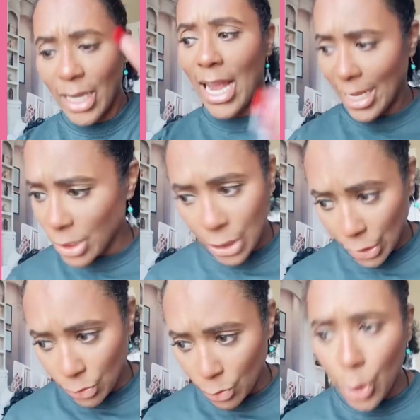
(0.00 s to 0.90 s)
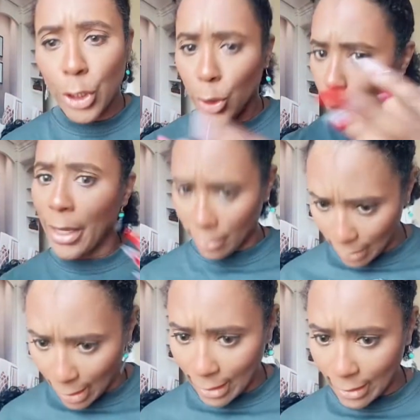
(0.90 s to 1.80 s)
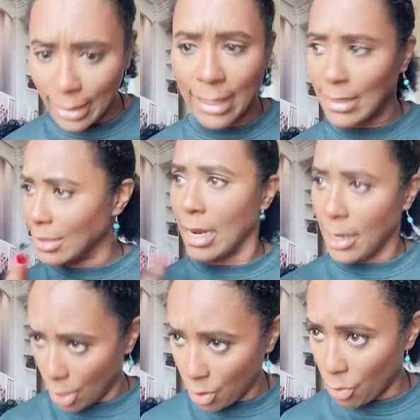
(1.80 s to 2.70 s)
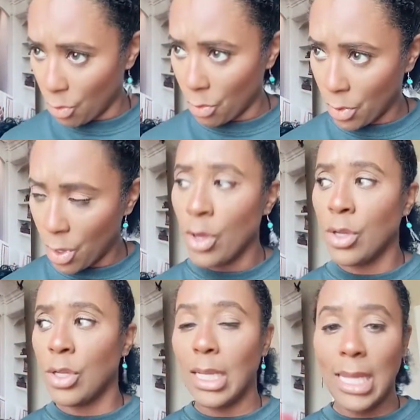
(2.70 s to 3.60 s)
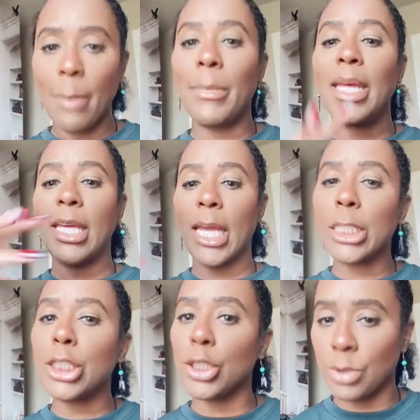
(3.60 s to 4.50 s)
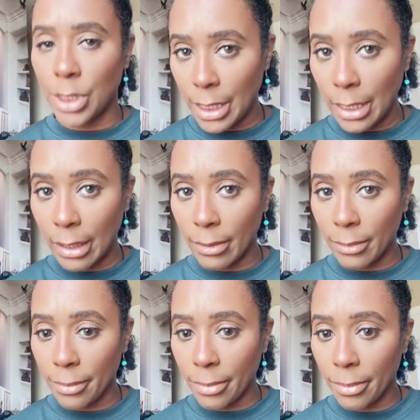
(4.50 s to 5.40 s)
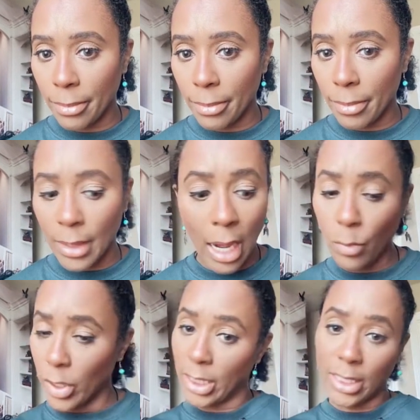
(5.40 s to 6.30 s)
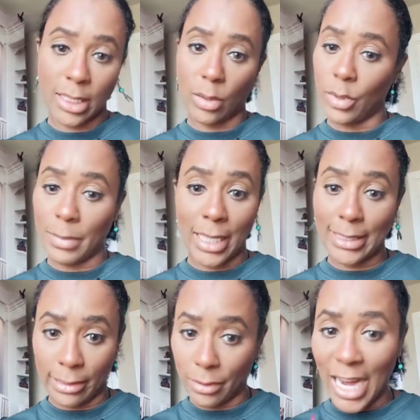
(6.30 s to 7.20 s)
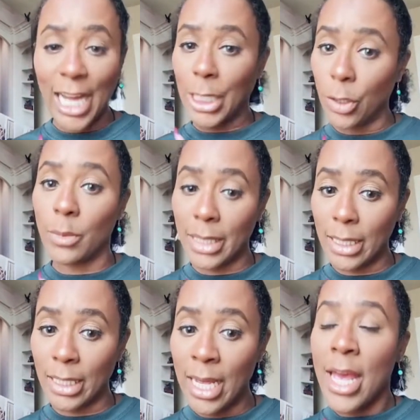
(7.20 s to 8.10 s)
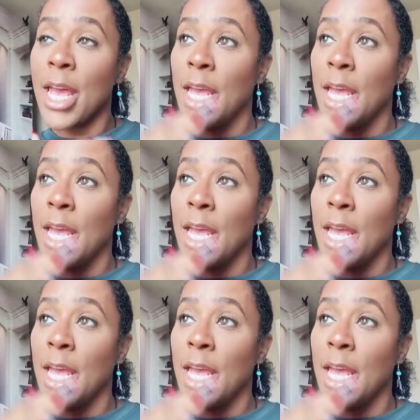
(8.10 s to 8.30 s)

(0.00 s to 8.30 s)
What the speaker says: If I ask you, you better lie and say no. Let me catch you cheating. I'm realistic with myself. I know me.